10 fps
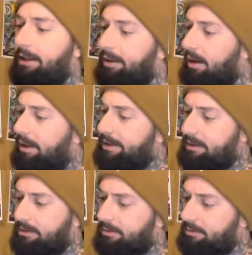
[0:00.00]

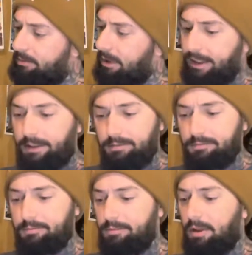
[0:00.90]

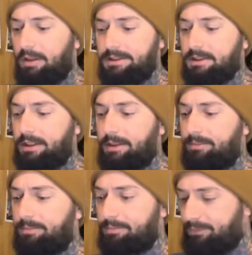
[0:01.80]
Non-slip,
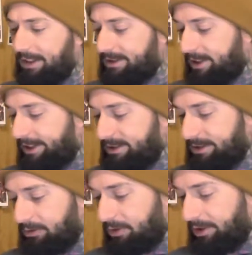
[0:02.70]

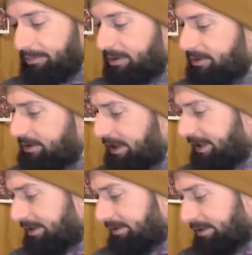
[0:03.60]
fantastic grip. And